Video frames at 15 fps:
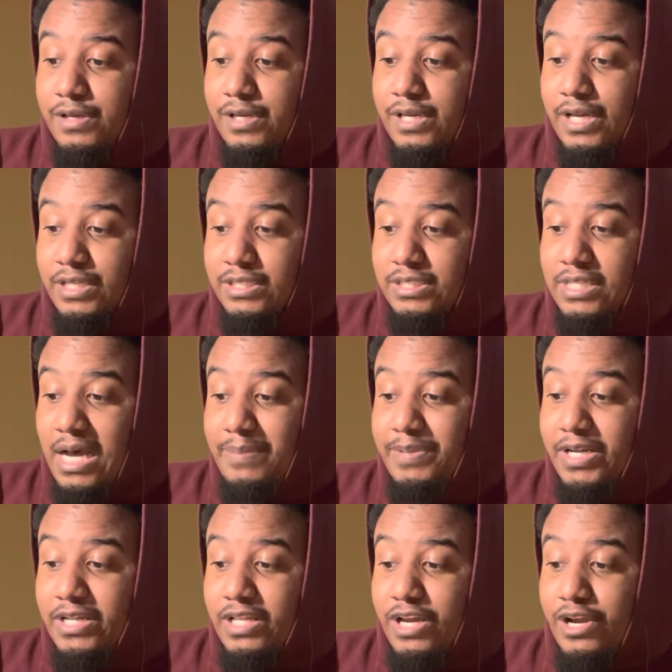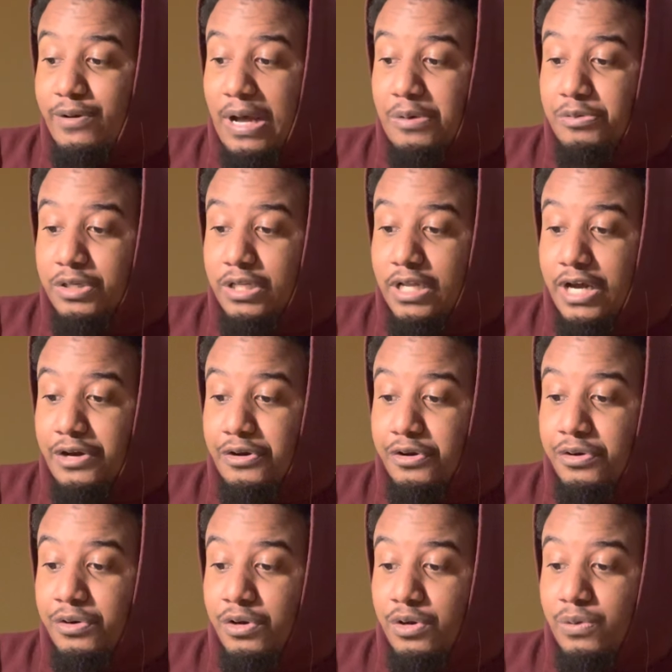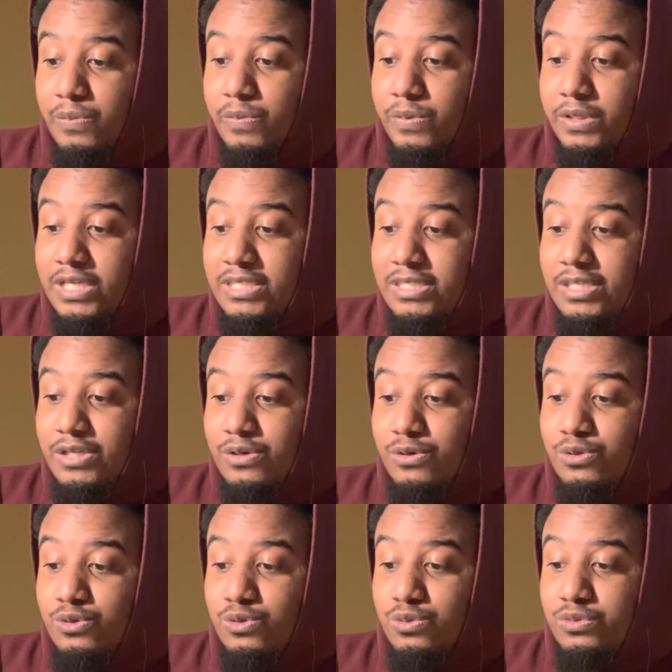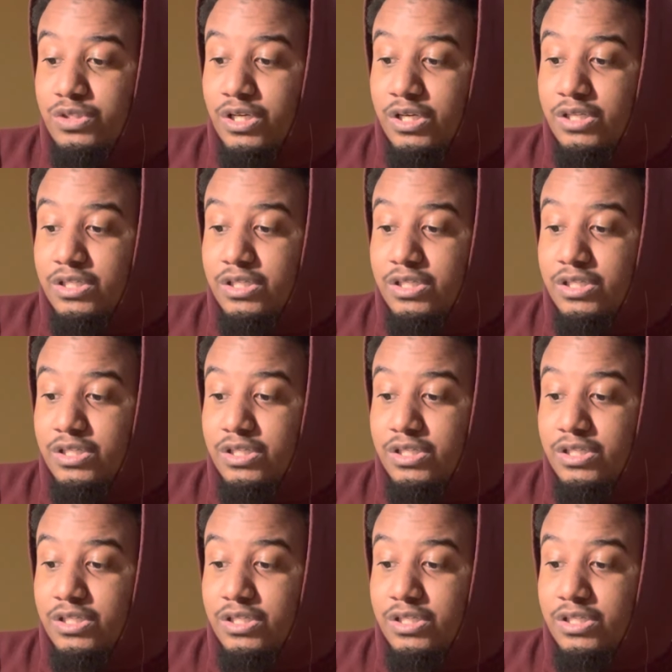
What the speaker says: It's time to clear out clutter, release the old,